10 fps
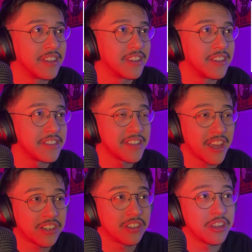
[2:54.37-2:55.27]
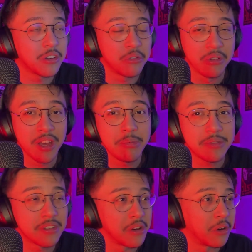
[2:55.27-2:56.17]
This is actually a cool
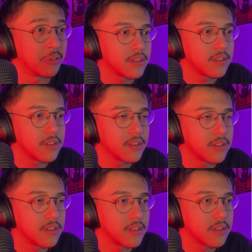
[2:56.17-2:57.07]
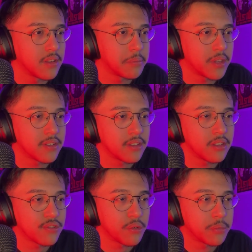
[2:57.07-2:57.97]
episode. I'm guessing
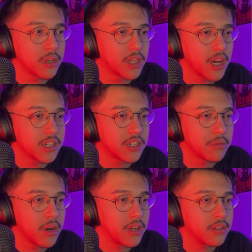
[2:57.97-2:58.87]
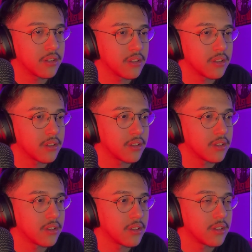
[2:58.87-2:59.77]
it's from Kakashi, right?
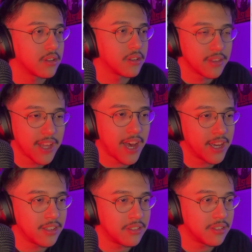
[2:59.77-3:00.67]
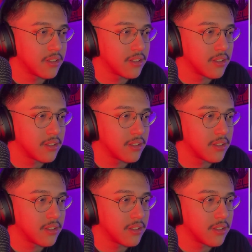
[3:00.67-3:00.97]
Nice.